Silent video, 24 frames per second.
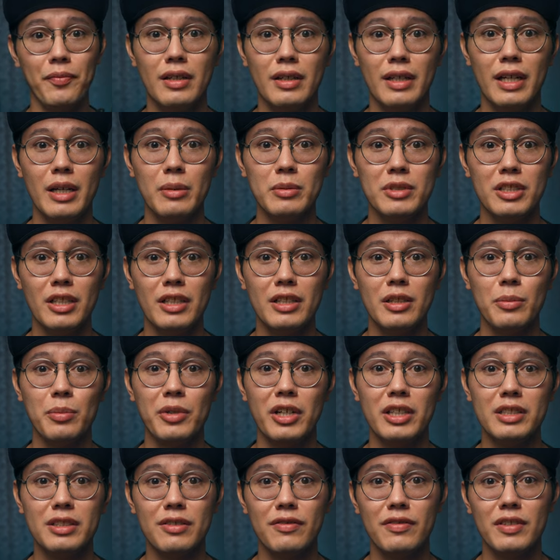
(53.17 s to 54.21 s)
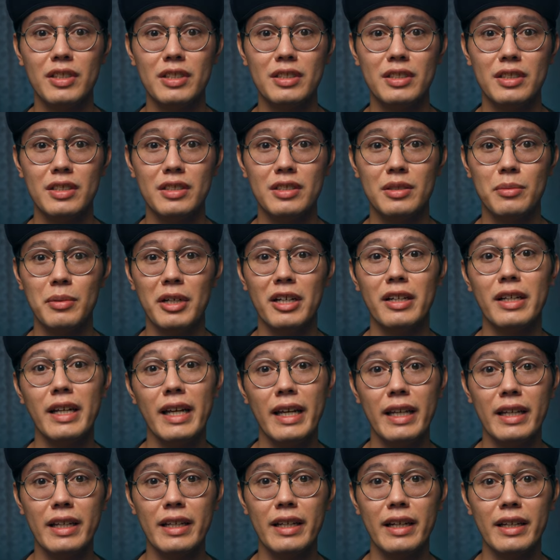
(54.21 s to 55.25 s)
On Amazon the price of this is about
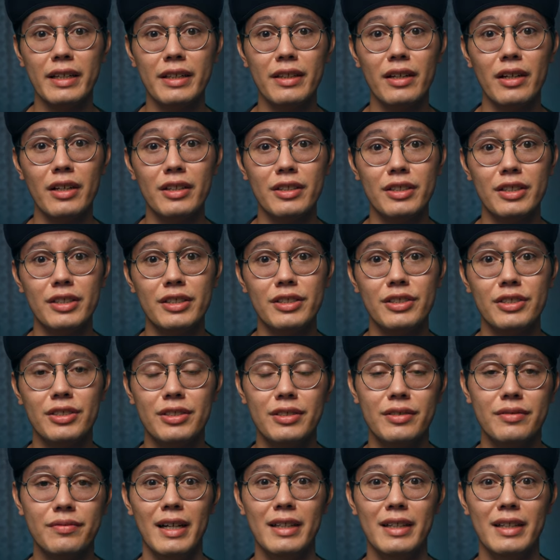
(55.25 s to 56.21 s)
$89.